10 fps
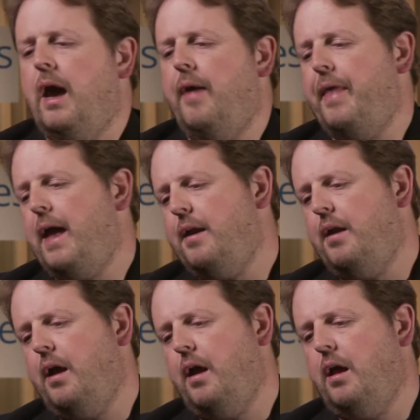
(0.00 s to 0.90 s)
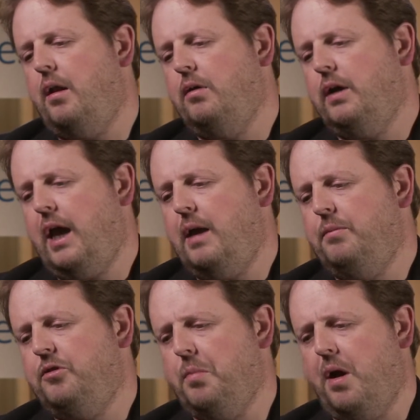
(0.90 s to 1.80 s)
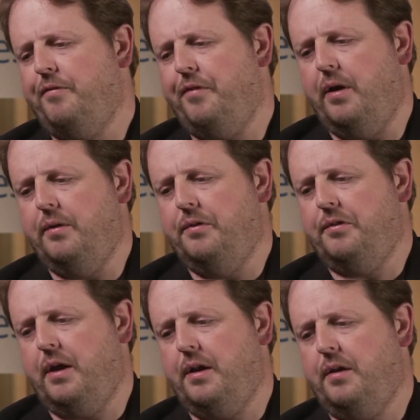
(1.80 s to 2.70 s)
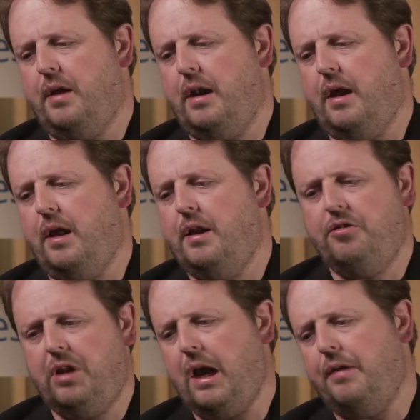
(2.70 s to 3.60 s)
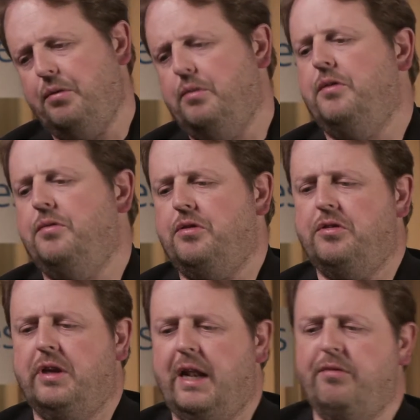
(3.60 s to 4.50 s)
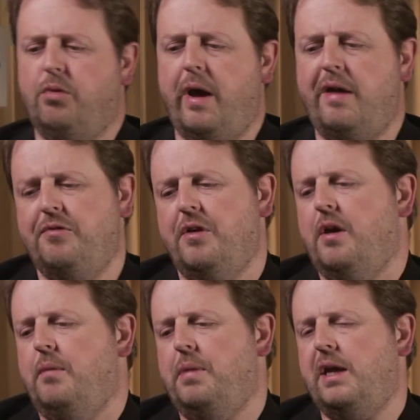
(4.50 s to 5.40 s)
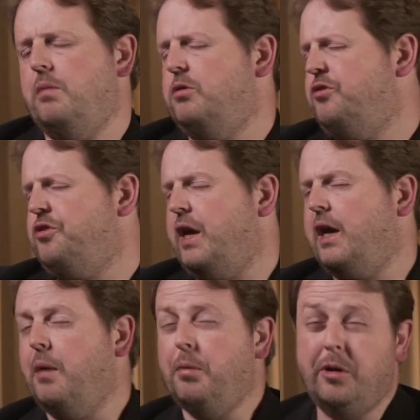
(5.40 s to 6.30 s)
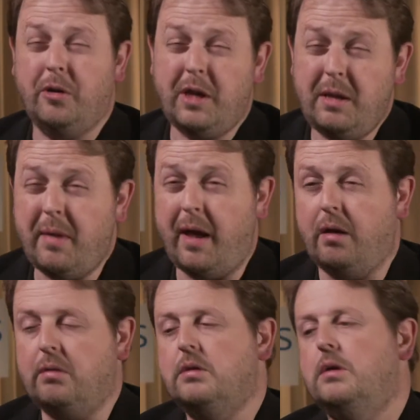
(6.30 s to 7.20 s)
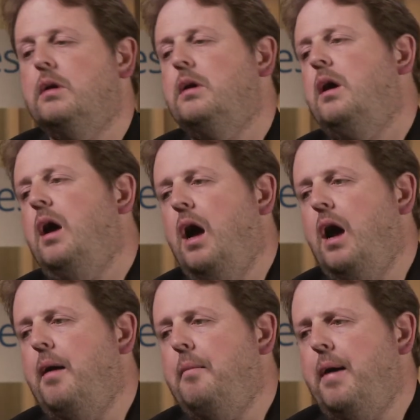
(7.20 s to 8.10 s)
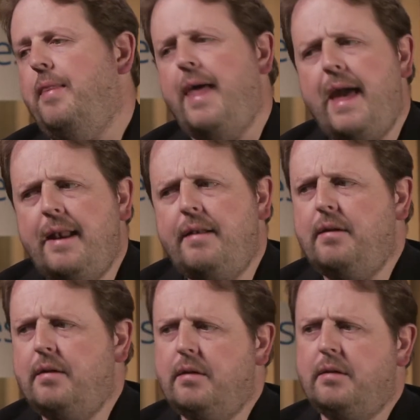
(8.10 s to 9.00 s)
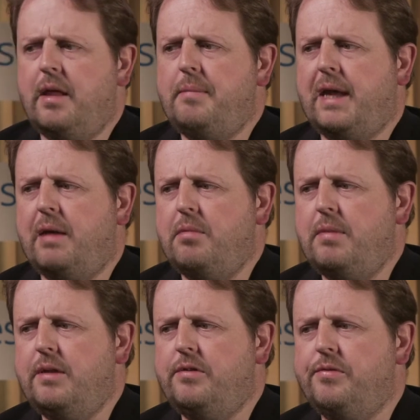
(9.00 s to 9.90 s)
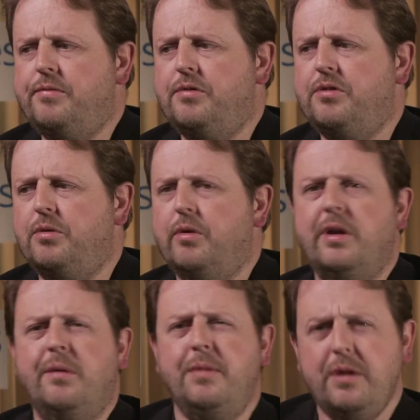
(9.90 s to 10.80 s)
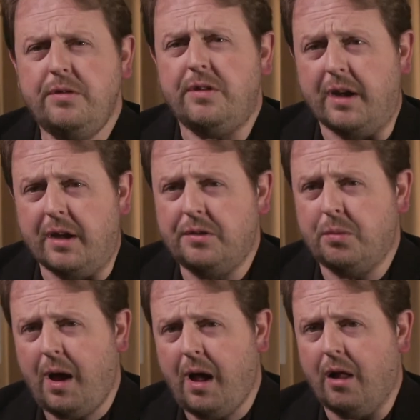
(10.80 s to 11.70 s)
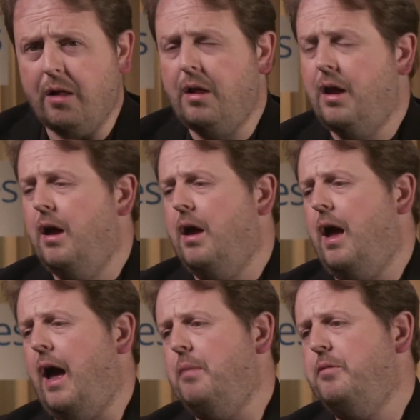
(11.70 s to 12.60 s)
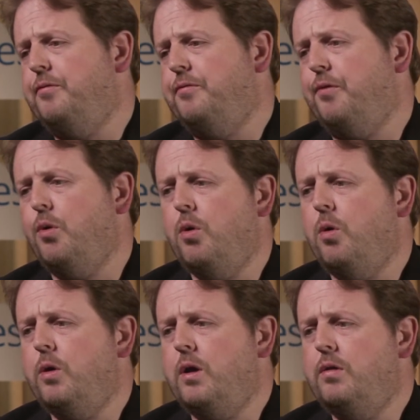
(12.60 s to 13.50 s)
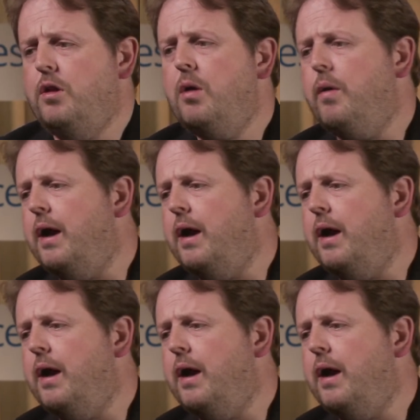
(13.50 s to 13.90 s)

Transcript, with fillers: And then uh, along came smartphones, and and initially I thought this was just a clever way of being able to check up on your email. Um, and then they became a means of storing your music as well. And before you knew